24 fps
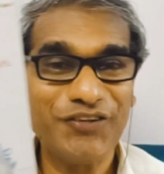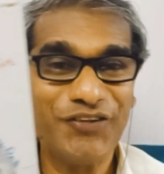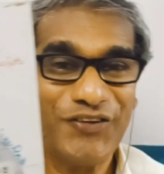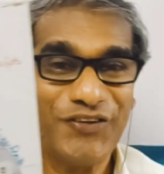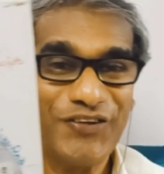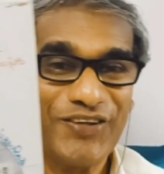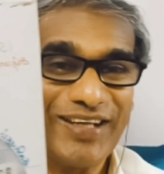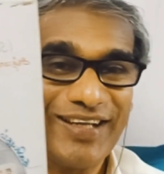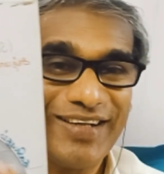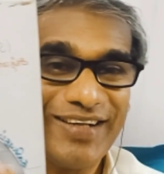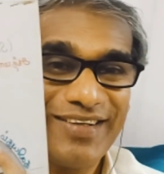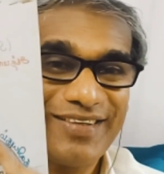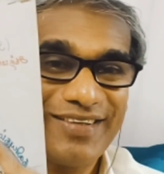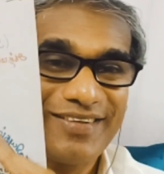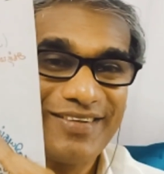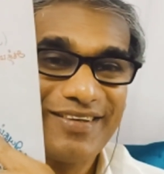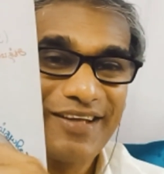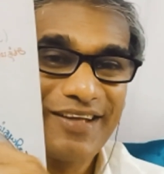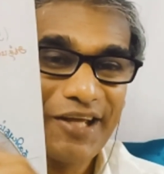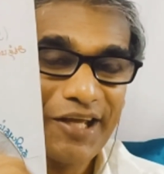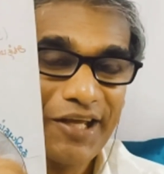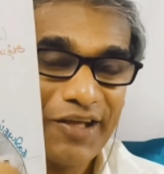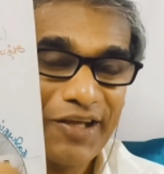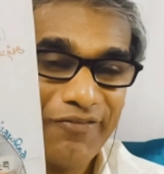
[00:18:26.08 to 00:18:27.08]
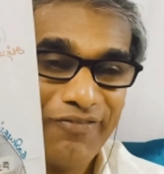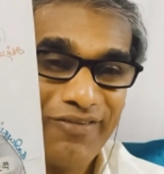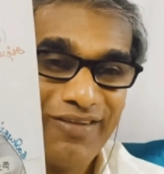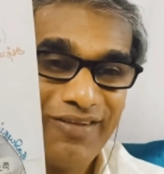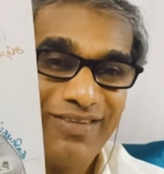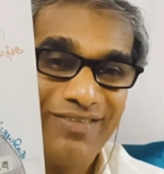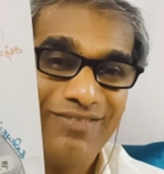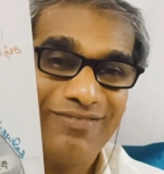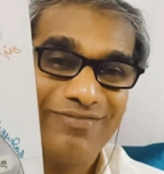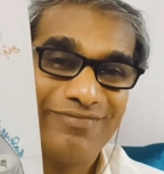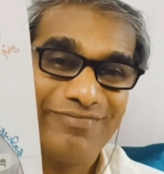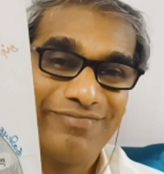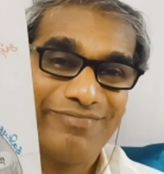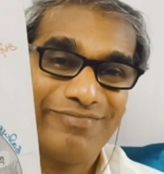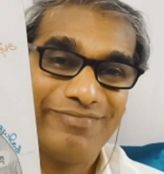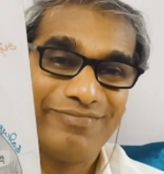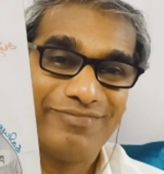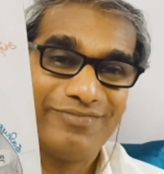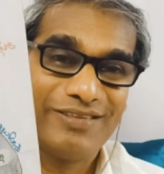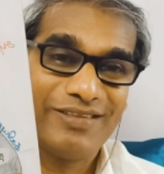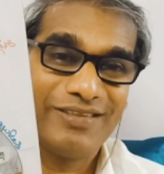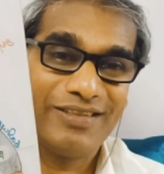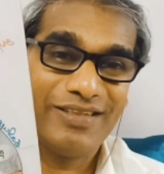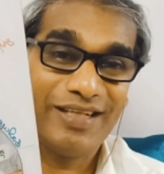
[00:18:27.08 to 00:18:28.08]
You get heaven
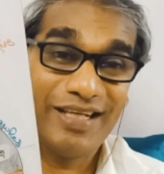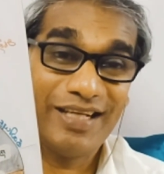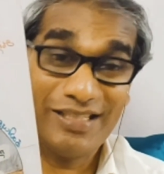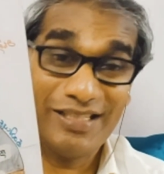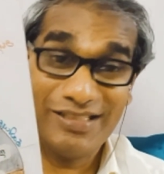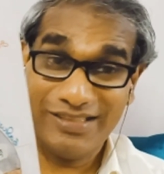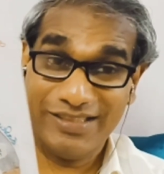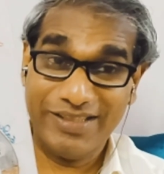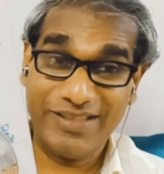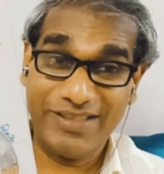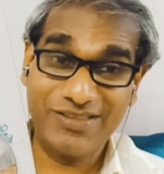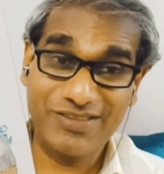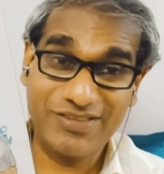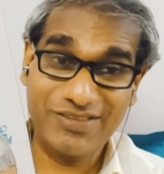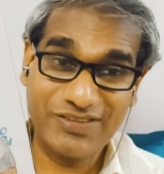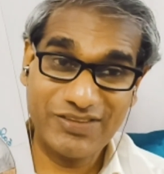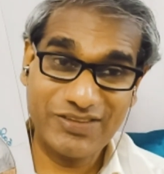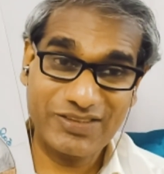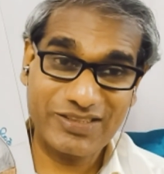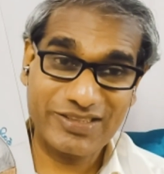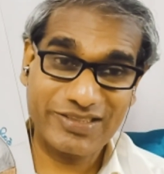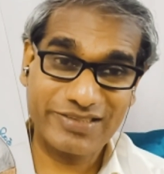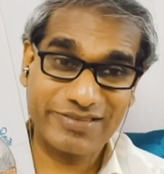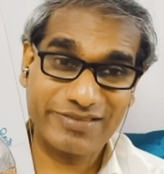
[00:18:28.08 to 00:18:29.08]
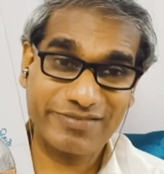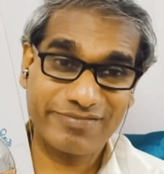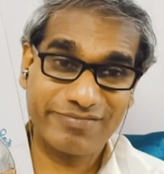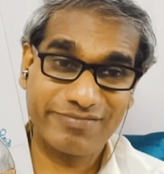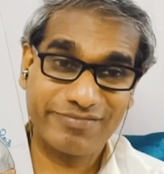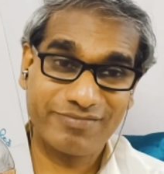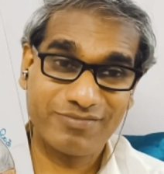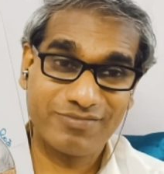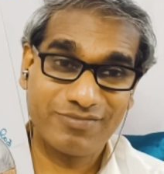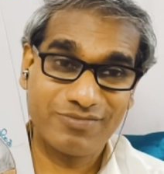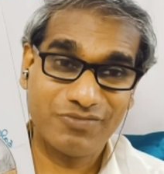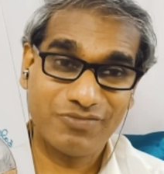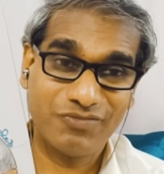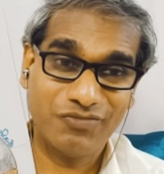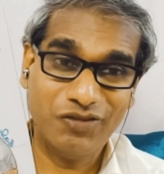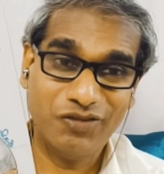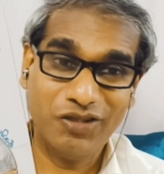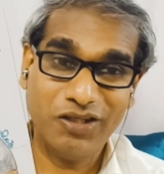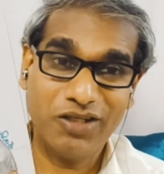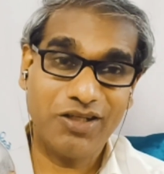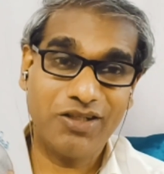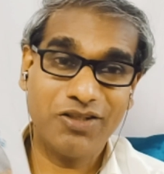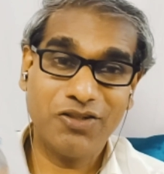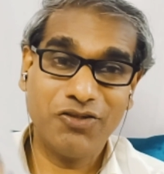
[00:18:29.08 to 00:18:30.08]
as a result.
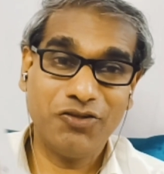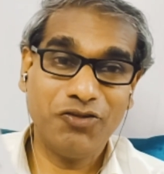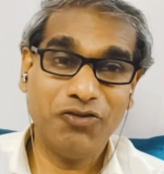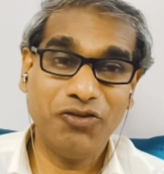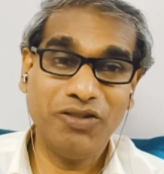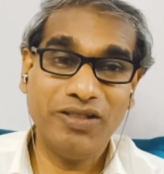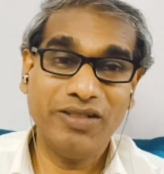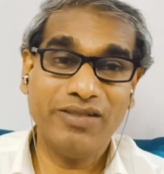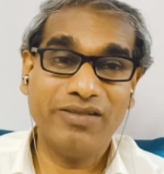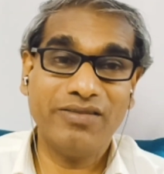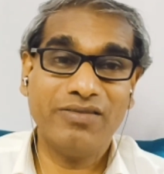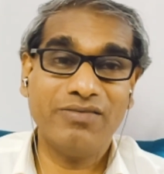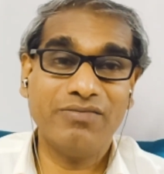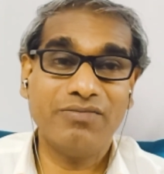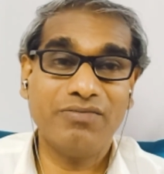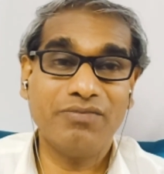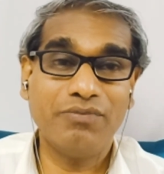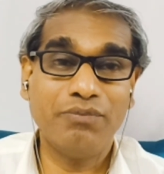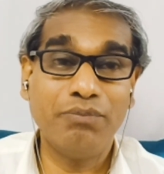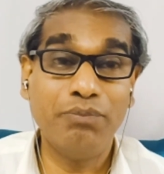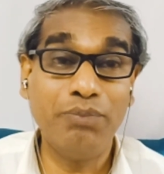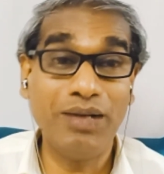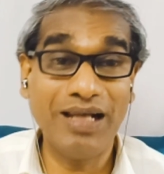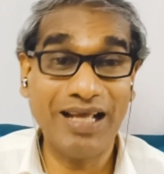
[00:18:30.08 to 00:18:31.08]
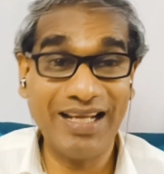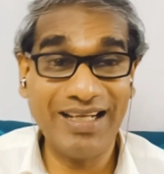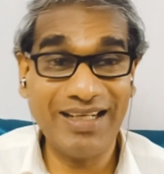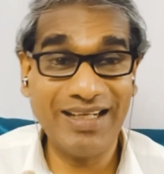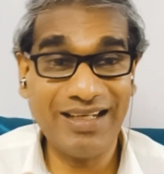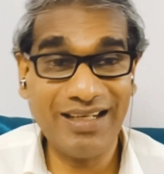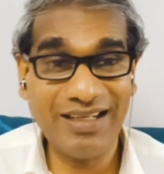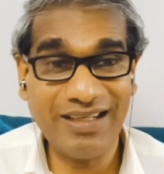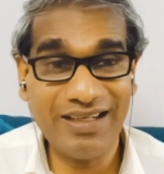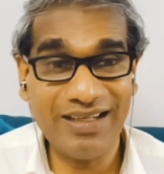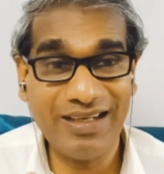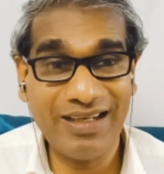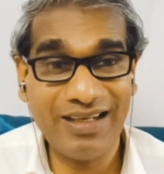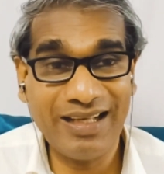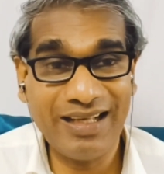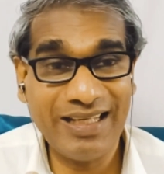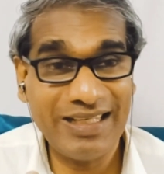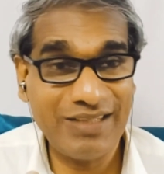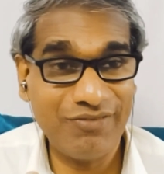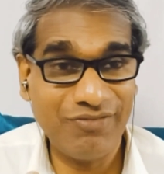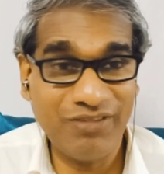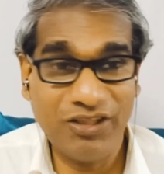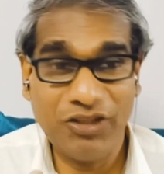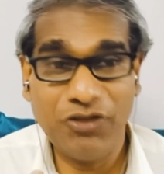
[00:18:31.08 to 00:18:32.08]
We are not doing blindly
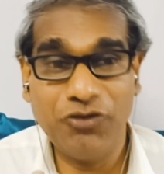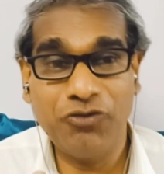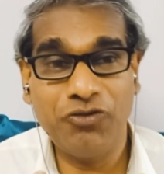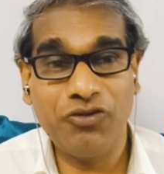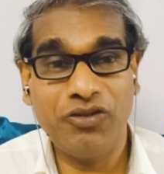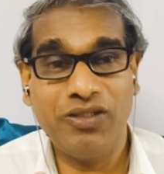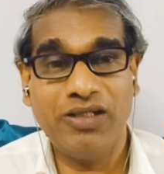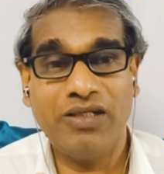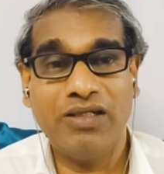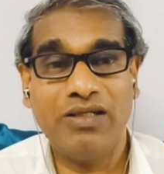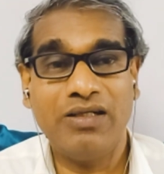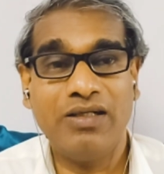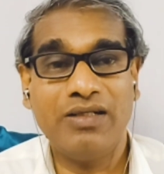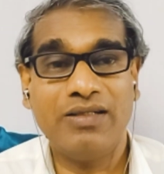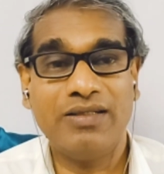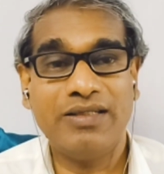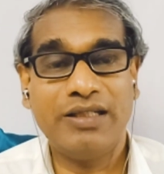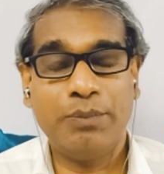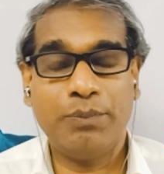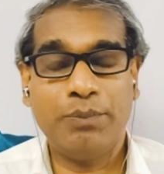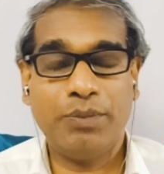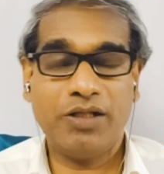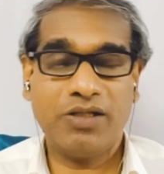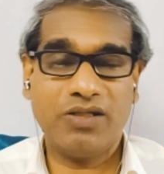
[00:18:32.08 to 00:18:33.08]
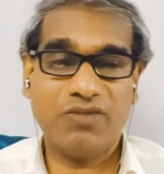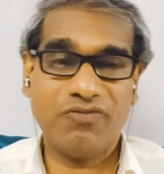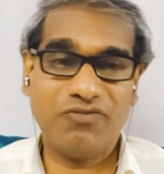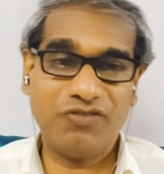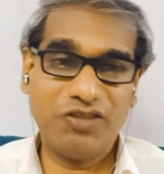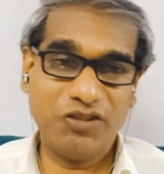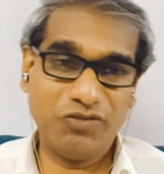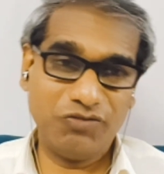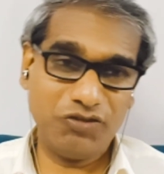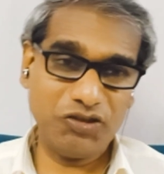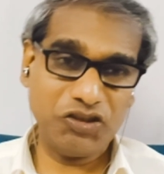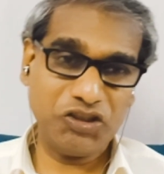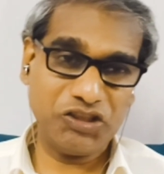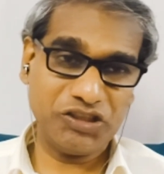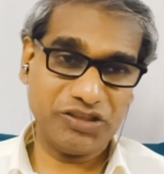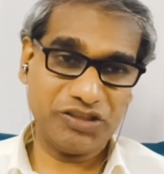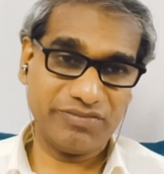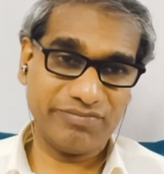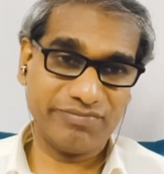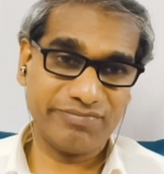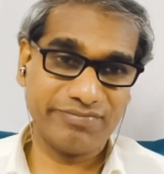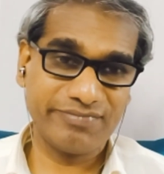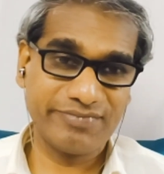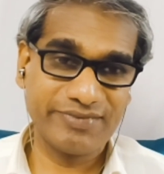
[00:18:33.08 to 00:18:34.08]
like we do in the path of
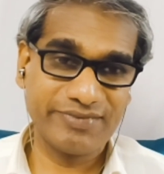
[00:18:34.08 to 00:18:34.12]
devotion.